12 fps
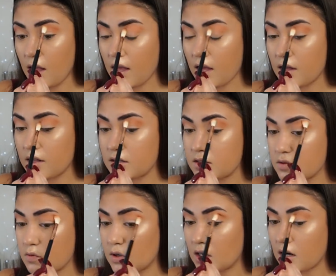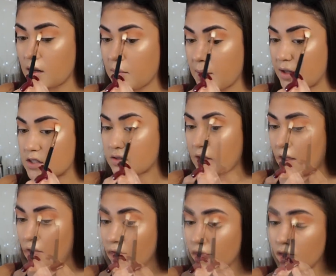and work on my mental
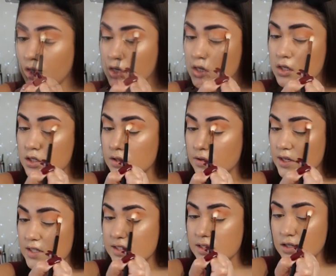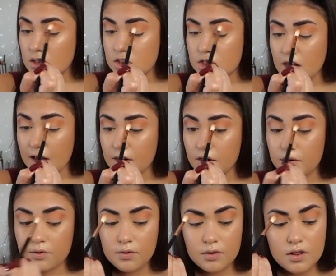health. So this
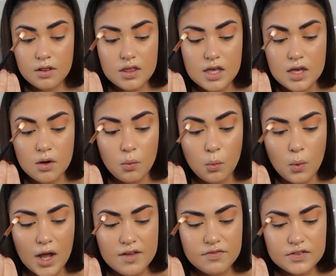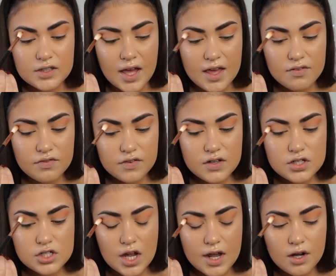shadow, the Wife Life
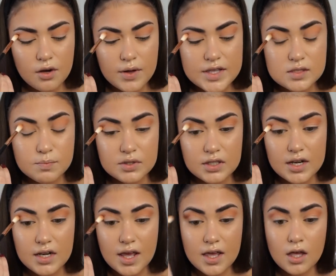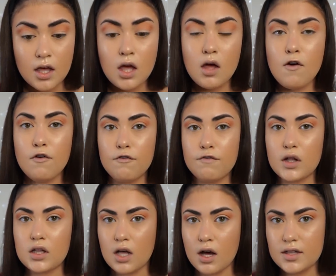shadow, is blending
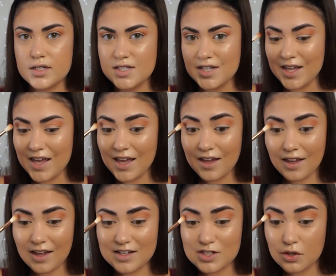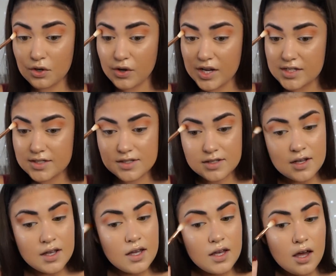flawlessly into the crease.
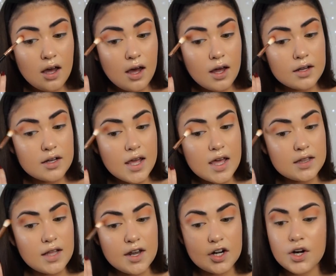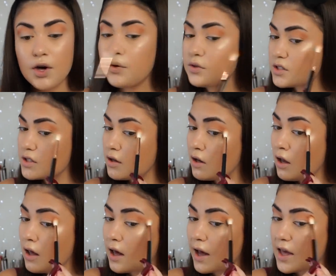On a lighter note,
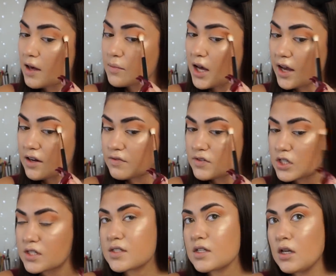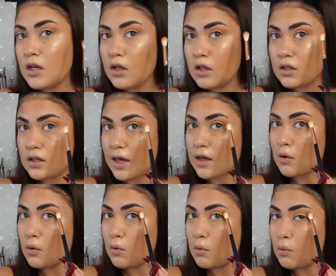I am kind of just like
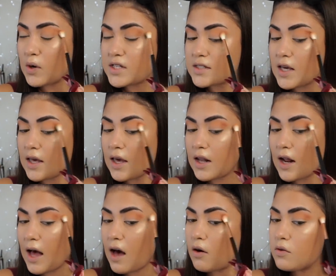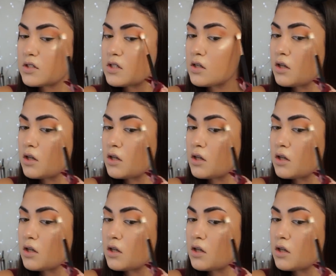whisking it out